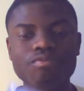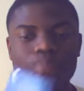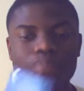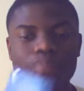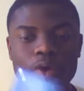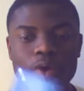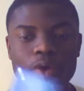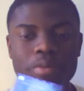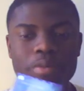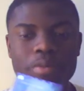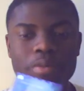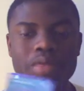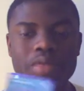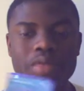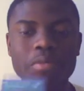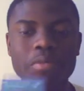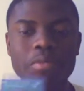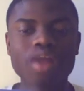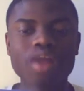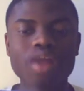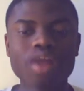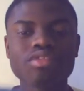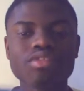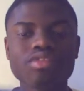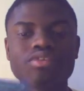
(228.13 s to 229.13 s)
permanent
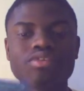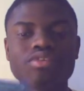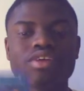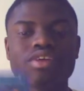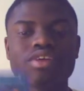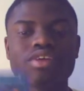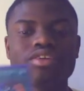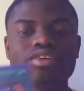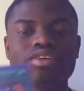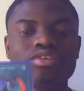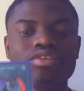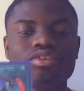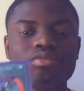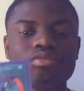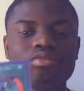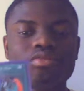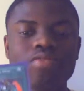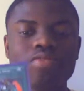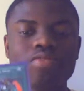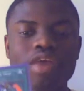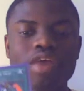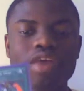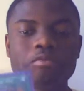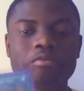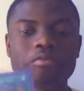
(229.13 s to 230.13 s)
monster that you
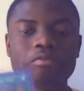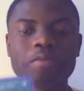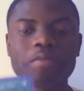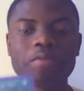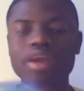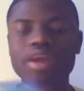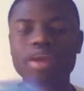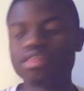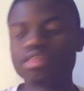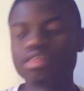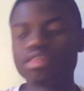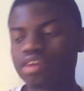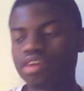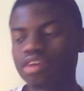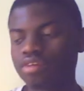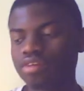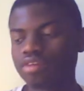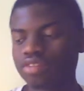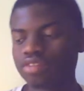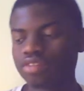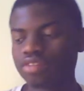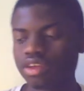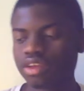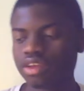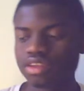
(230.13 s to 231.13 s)
never minus
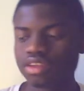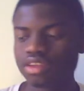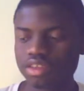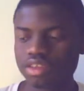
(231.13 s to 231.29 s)
on. Like,